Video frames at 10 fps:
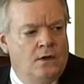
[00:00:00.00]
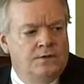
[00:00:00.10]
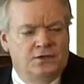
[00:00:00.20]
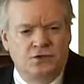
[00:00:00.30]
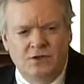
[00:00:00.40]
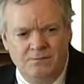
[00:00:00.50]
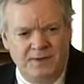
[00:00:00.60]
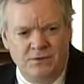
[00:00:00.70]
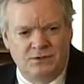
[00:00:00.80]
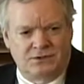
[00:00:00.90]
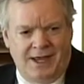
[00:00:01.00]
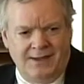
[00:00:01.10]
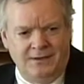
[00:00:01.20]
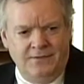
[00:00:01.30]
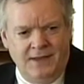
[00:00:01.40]
did you compete with
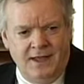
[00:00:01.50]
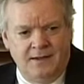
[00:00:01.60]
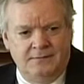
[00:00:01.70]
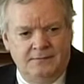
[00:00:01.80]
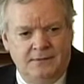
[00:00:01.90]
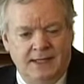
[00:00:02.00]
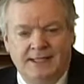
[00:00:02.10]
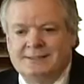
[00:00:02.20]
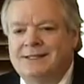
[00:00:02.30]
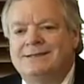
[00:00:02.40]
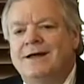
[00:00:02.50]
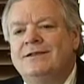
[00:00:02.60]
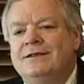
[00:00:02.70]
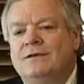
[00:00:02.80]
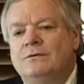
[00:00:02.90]
China on that? He said, not
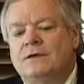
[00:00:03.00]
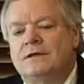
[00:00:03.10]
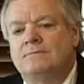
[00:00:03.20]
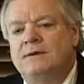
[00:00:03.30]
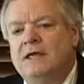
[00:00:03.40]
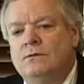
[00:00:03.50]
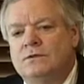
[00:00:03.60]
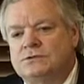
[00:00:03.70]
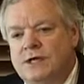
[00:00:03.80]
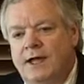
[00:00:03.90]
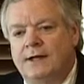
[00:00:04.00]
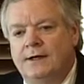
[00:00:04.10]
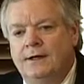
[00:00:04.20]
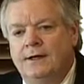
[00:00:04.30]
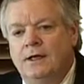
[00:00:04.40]
only did we compete with
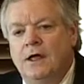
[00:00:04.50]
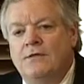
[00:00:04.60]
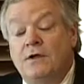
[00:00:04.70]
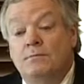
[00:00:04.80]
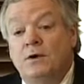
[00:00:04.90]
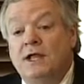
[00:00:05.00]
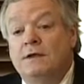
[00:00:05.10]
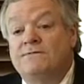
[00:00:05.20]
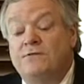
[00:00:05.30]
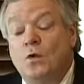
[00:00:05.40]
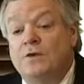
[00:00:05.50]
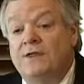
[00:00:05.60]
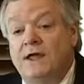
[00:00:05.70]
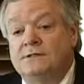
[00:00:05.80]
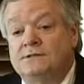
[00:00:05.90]
China, they're bringing
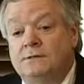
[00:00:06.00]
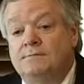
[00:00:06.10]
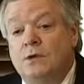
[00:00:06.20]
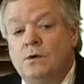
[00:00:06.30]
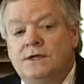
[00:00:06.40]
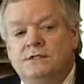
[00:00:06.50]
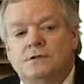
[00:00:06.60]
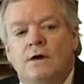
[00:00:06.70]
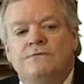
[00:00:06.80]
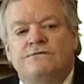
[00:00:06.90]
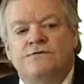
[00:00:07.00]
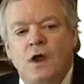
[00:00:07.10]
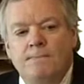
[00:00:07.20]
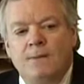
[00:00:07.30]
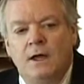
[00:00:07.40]
4,000 employees
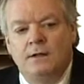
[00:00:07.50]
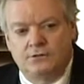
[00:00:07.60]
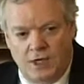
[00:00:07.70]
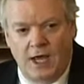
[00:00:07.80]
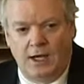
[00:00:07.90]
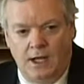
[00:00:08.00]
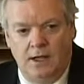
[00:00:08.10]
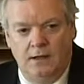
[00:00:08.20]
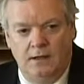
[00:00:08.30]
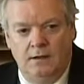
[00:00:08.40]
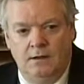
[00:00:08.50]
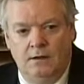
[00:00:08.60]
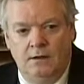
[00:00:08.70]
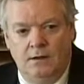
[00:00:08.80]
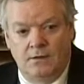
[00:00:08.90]
from China,
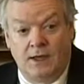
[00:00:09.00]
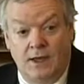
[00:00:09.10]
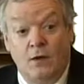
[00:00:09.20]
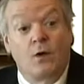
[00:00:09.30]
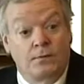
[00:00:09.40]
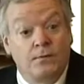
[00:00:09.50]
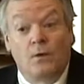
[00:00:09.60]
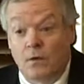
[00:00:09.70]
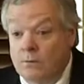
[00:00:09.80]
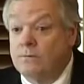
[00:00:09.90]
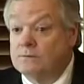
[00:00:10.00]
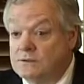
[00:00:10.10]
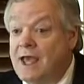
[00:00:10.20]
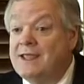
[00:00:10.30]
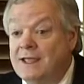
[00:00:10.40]
okay, or
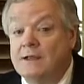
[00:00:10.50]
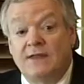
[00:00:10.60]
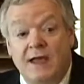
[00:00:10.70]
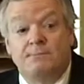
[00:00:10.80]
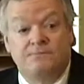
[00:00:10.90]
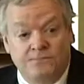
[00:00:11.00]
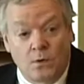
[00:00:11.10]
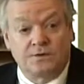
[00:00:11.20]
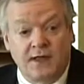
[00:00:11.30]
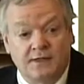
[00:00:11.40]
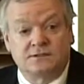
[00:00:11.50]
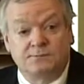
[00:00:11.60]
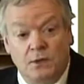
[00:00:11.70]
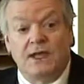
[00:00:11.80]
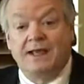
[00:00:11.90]
taking that 4,000
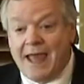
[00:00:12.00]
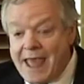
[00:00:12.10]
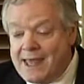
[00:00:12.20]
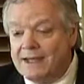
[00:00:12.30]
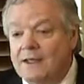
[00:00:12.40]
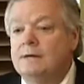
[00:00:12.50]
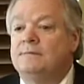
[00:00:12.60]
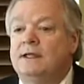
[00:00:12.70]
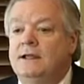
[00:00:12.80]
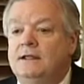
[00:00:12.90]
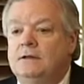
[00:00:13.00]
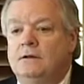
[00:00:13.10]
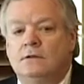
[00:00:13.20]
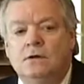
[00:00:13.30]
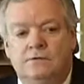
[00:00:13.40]
employees and adding them in
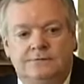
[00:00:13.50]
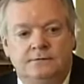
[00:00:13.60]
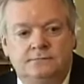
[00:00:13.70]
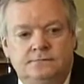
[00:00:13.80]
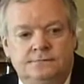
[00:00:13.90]
Louisville.